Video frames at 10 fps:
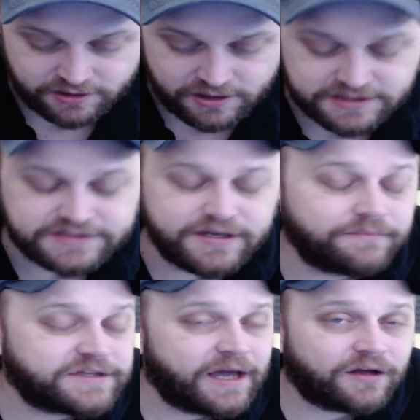
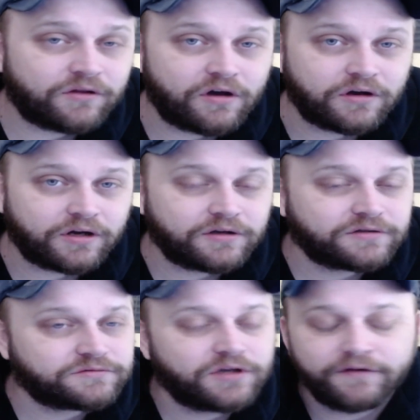Some take longer,
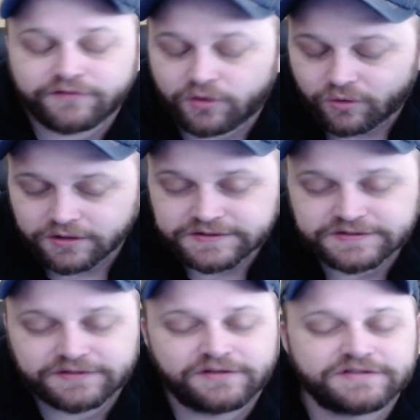of
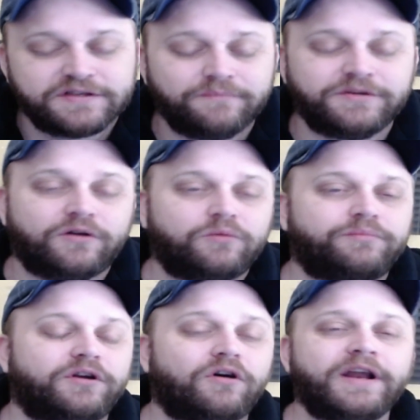course. Some don't.
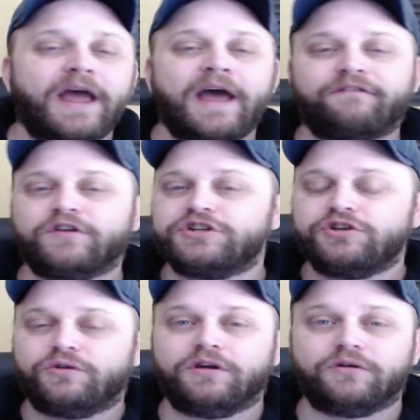But on average,
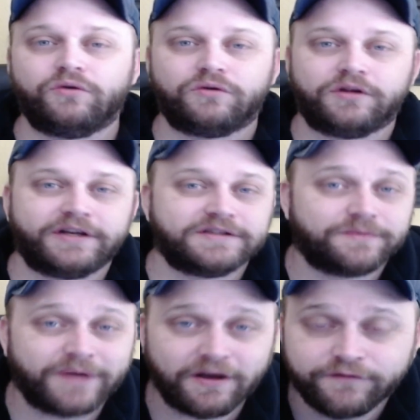you can Google it. It's
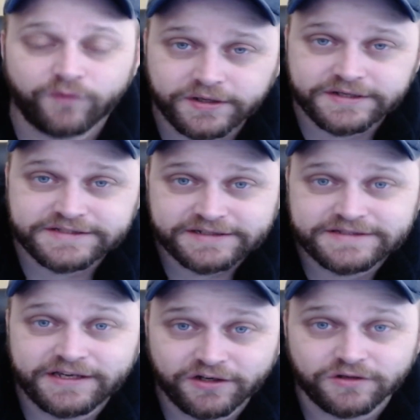about 4 to 6
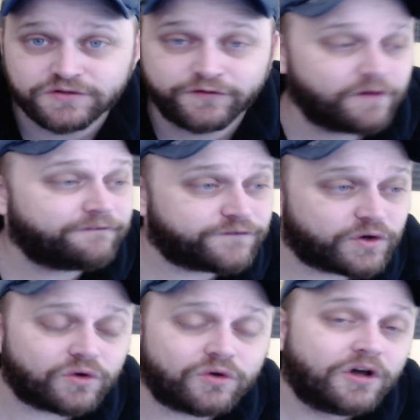years for a
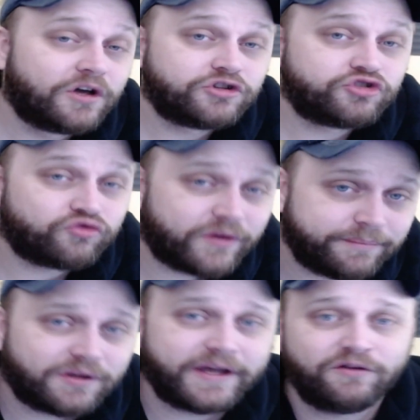full
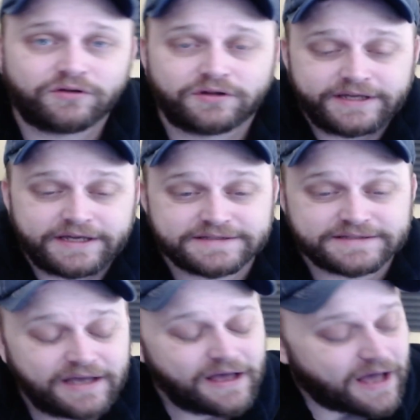AAA release.
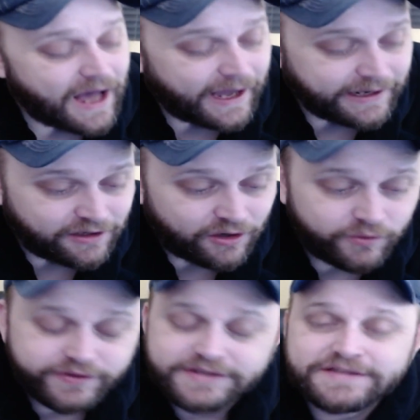I
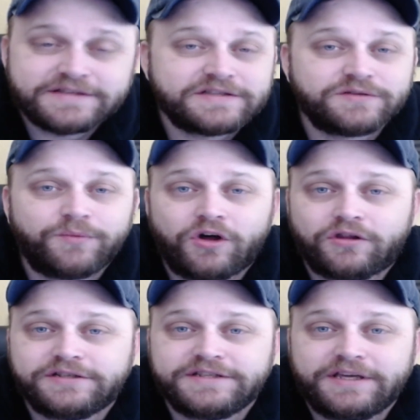know this is a
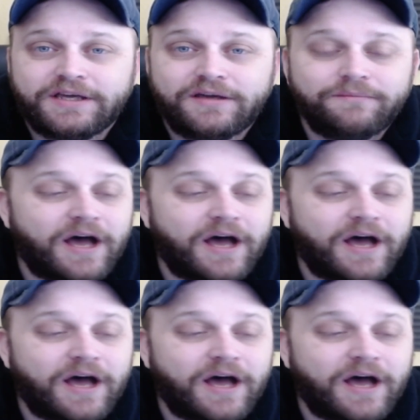smaller team.